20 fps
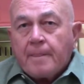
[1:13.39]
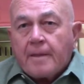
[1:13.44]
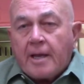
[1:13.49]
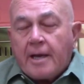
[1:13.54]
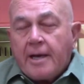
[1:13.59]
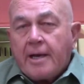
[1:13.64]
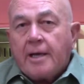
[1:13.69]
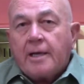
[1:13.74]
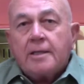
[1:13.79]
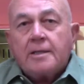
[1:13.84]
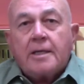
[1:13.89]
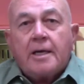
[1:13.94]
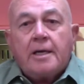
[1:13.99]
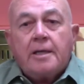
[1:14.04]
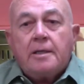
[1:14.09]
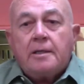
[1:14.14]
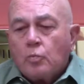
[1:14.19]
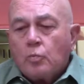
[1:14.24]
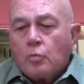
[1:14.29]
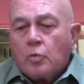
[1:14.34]
at
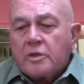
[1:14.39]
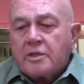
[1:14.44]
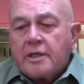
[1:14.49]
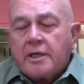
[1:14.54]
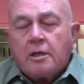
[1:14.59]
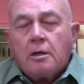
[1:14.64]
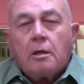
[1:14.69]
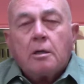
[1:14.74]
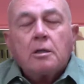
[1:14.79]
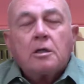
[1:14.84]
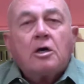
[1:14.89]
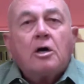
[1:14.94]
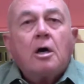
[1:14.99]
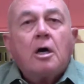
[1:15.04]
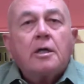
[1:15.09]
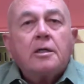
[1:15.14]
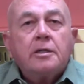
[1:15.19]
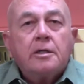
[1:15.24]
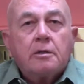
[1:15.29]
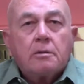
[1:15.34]
what they called a
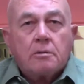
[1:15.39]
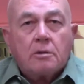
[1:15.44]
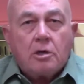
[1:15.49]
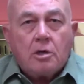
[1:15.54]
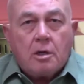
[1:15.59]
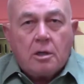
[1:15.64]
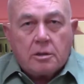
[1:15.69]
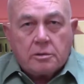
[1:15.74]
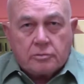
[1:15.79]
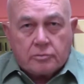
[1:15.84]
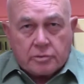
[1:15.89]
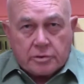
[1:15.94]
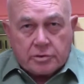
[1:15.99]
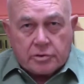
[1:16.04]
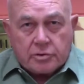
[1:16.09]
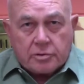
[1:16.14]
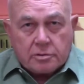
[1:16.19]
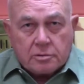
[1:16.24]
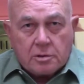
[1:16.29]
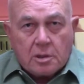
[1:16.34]
Continental
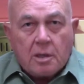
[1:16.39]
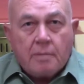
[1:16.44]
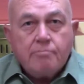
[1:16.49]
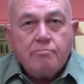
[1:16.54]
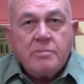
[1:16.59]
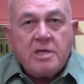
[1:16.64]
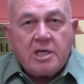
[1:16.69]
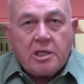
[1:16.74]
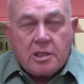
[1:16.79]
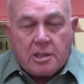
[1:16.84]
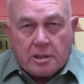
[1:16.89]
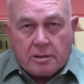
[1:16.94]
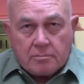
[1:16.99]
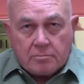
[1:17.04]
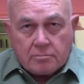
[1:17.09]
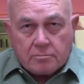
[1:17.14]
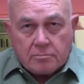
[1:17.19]
Congress, a meeting.